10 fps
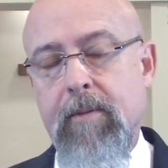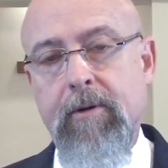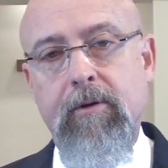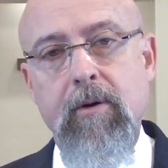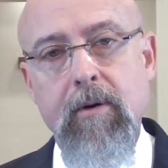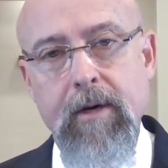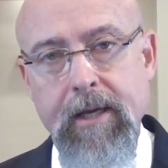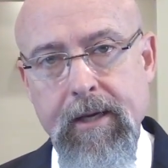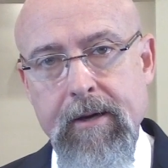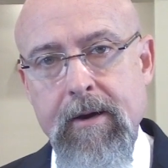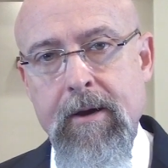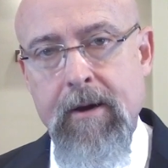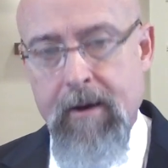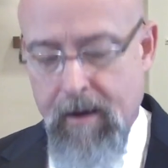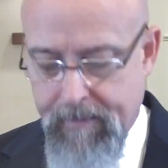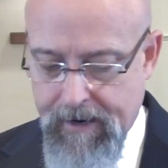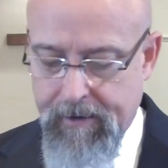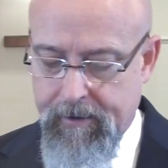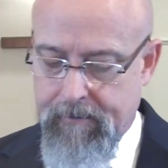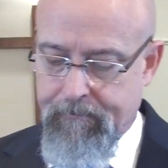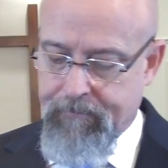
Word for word: a maturity about you.